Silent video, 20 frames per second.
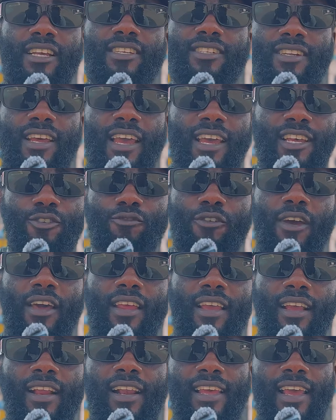there is very
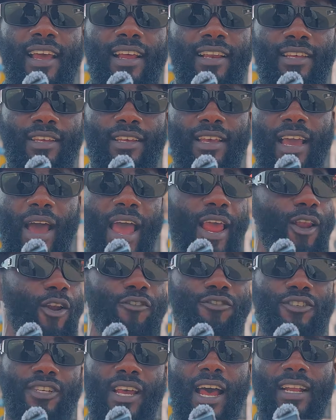clearly. I love
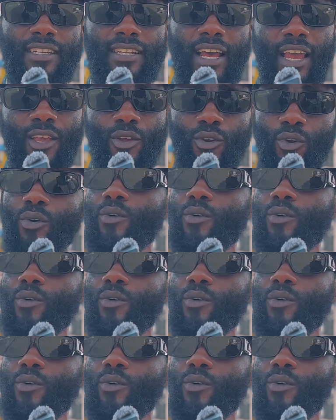Shatta. You know.